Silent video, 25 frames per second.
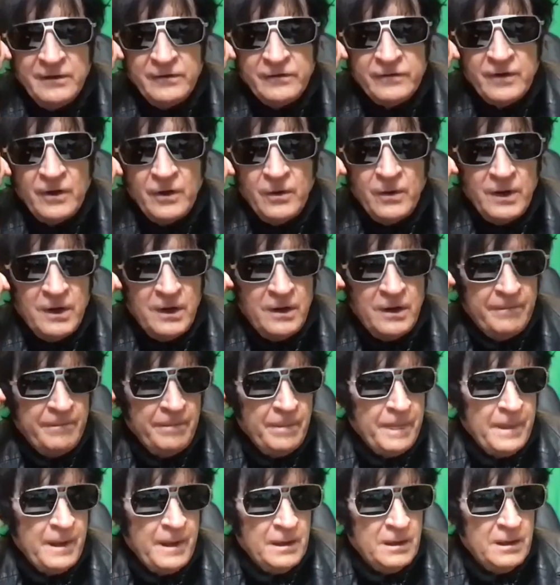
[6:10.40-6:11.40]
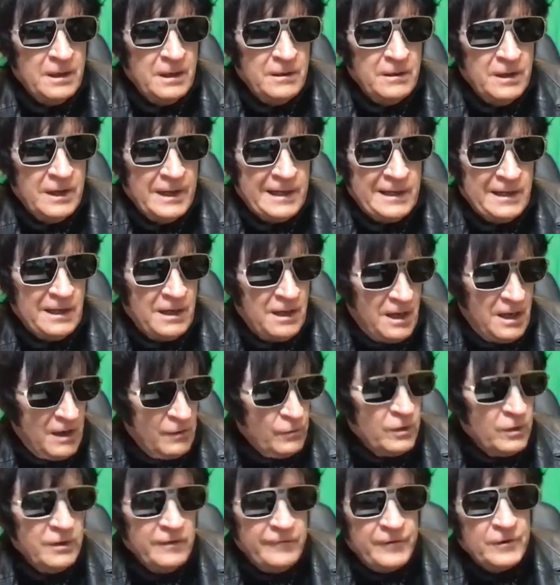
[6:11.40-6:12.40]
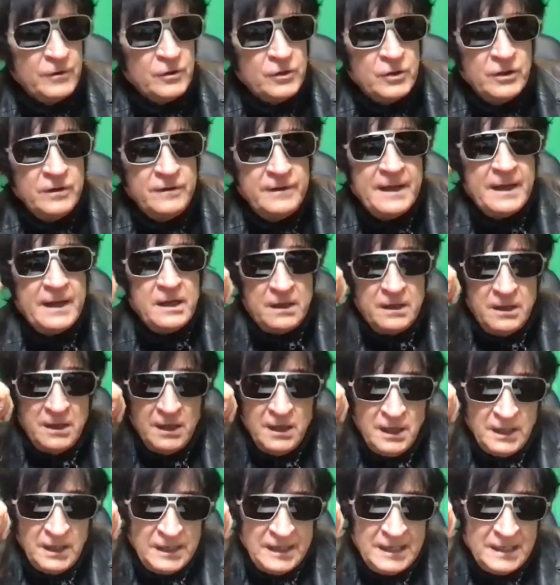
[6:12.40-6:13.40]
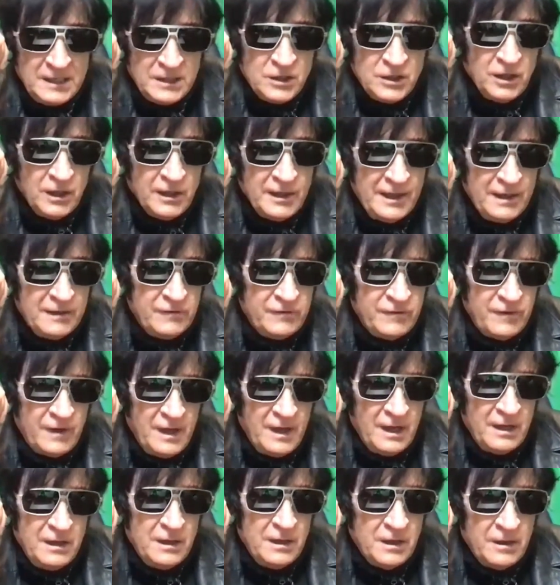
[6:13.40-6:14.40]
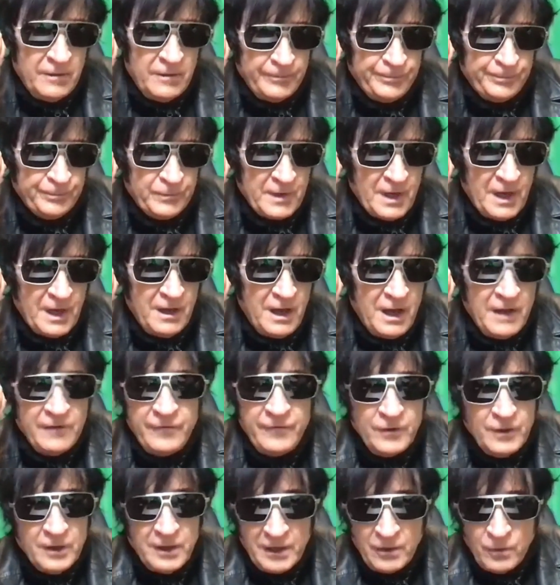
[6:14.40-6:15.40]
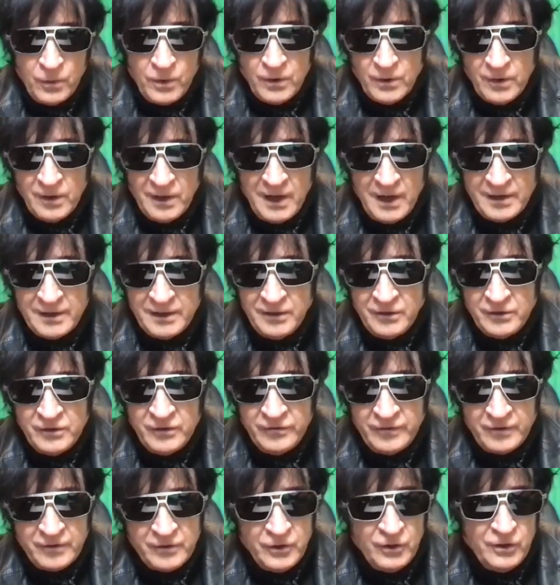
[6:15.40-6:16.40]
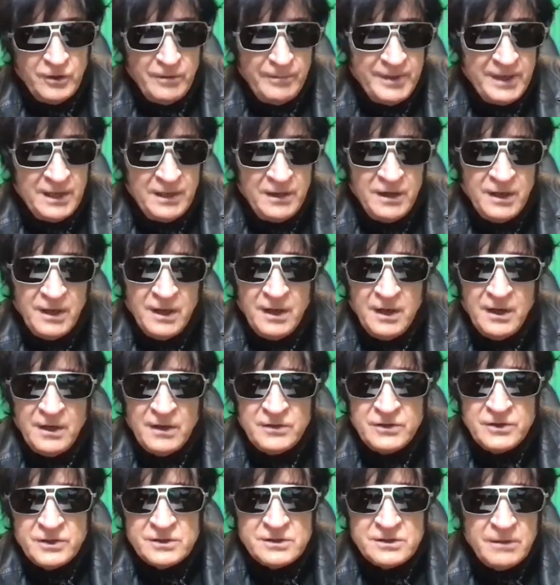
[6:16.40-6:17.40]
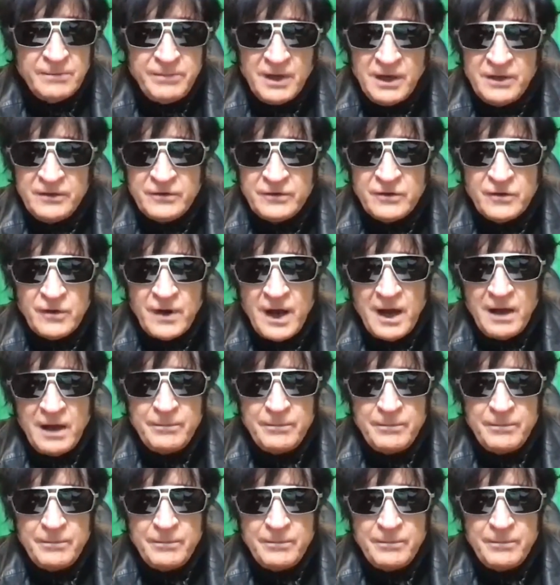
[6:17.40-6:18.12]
So, I really feel good that it clicked, and I feel like we were lucky, because it could have been just a bunch of crap,